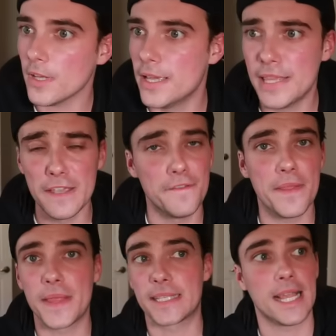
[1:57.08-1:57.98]
In the
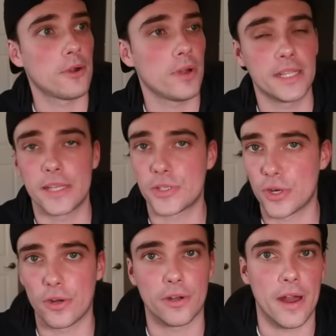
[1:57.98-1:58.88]
event that Tyrod gets
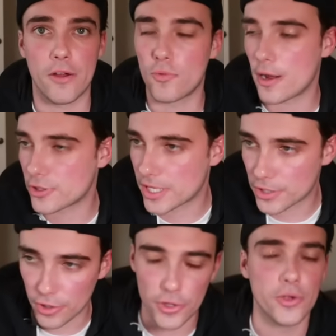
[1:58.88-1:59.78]
hurt or Aaron Rodgers
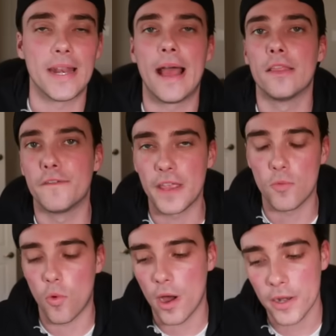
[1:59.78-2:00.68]
gets hurt, you can
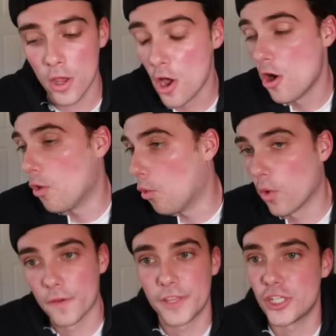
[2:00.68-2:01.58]
elevate one.
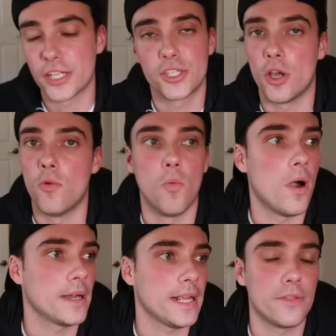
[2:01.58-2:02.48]
Or if the Jets don't
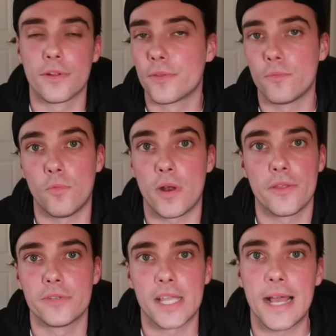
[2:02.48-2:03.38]
want either one of
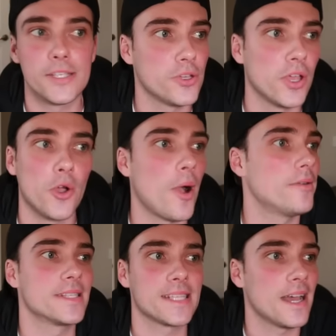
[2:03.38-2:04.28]
those guys, you can go out
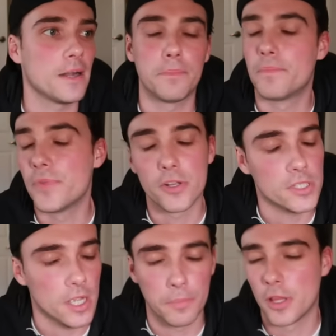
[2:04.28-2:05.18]
and sign up.
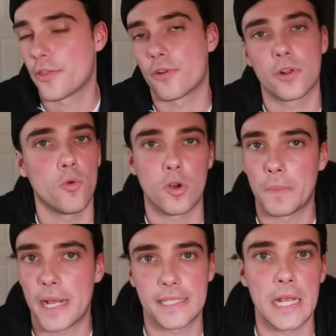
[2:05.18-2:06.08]
There's a plethora of
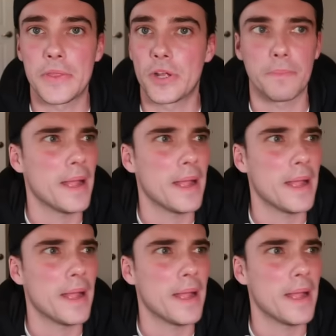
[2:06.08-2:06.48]
quarterbacks out there.